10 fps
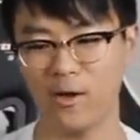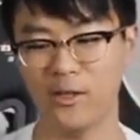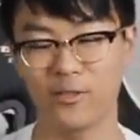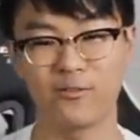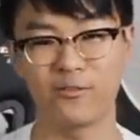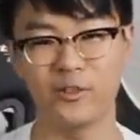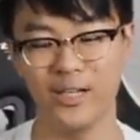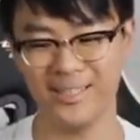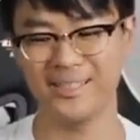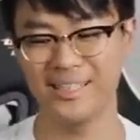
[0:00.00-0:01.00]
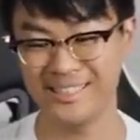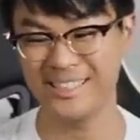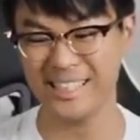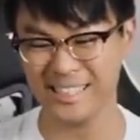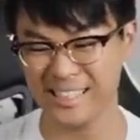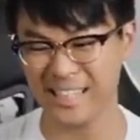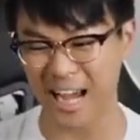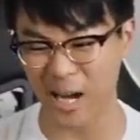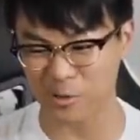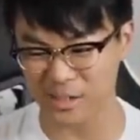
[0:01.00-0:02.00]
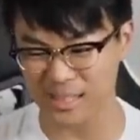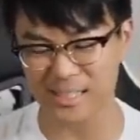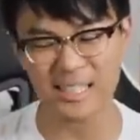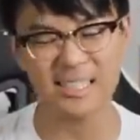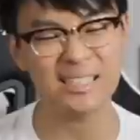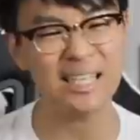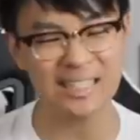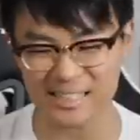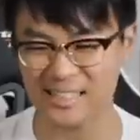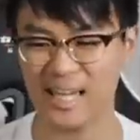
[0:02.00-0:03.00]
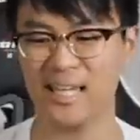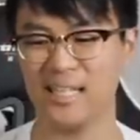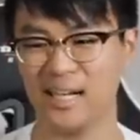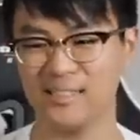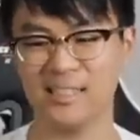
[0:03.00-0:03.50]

on your foot. 16 ounces is insane, guys.